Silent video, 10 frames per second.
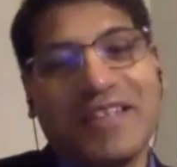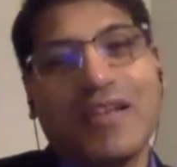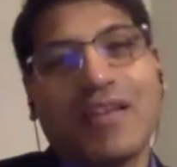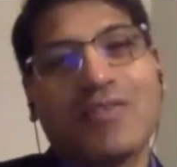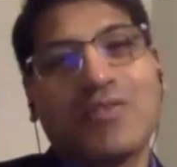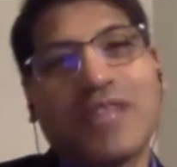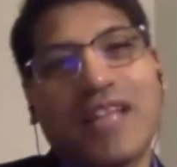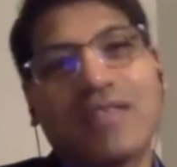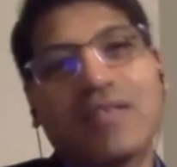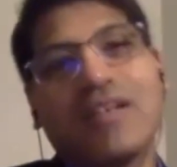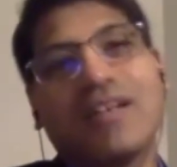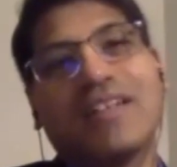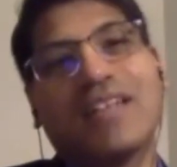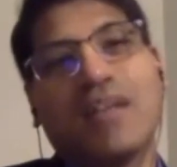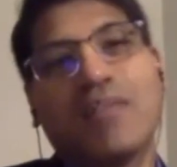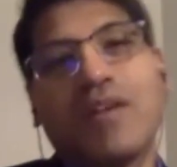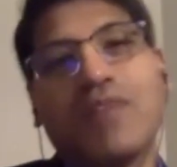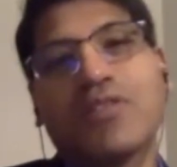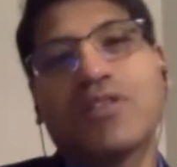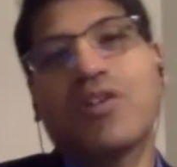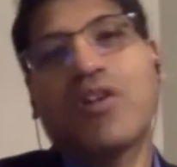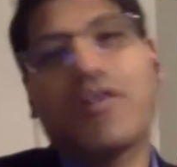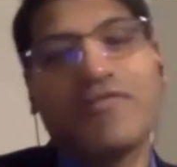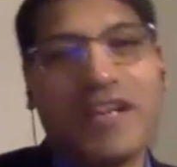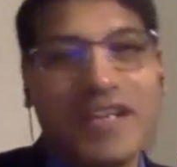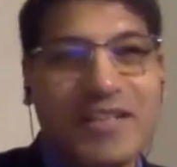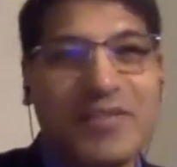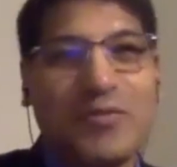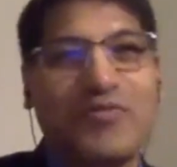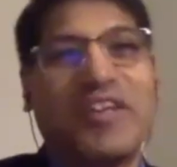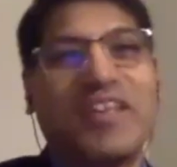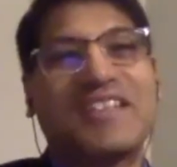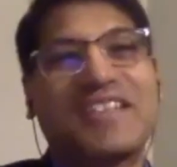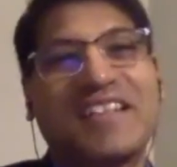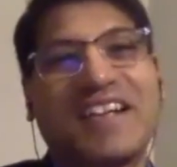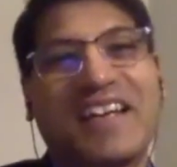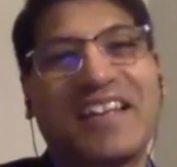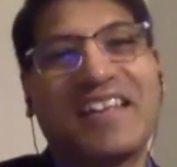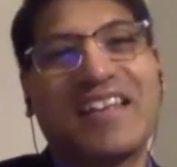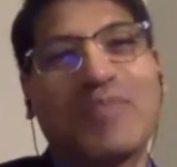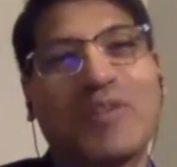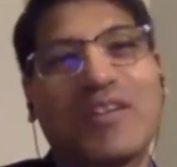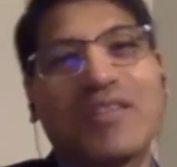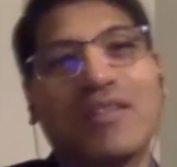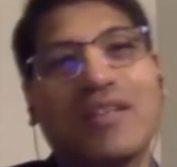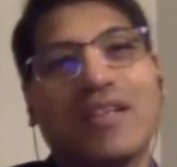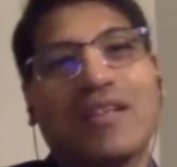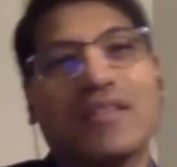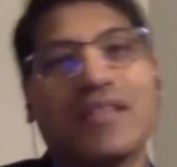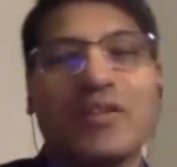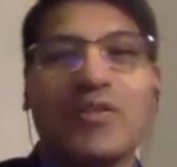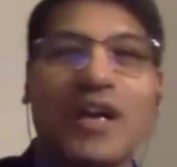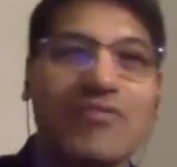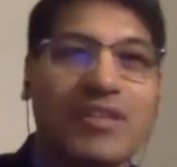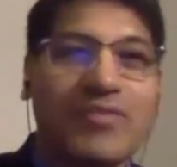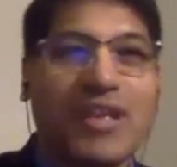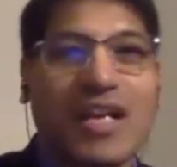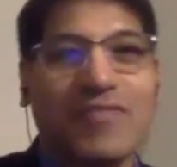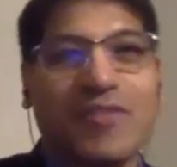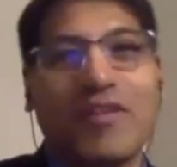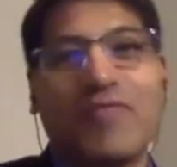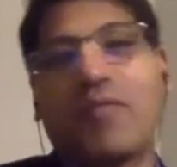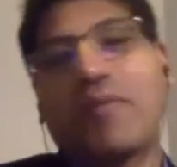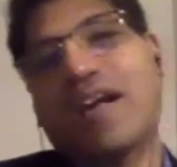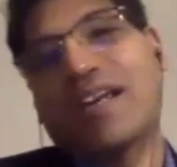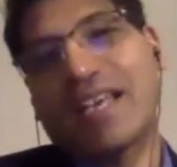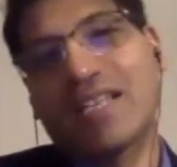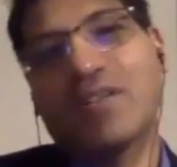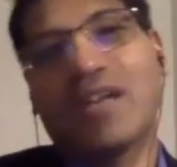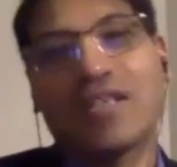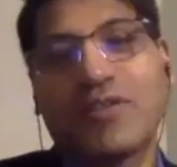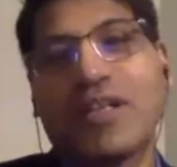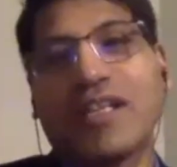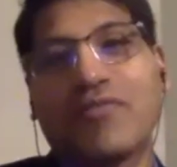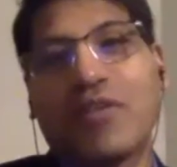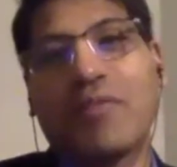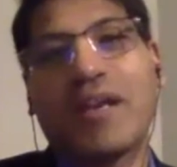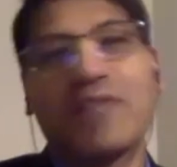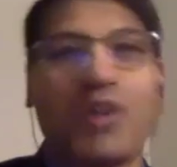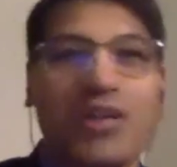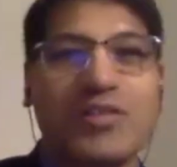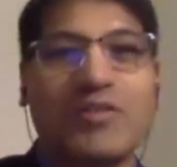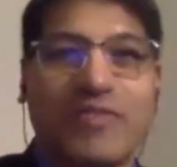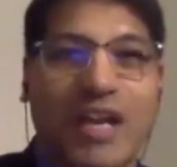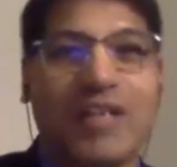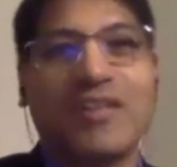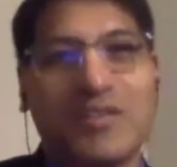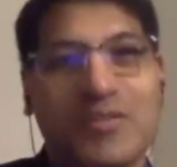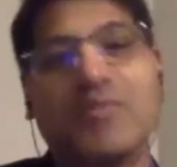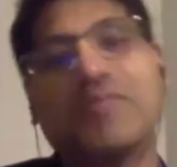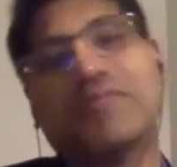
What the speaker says: So that's a dilemma which a lot of vendors do face, Anindya, because Arvind will ask for one format, X will ask for another format. What should factories do?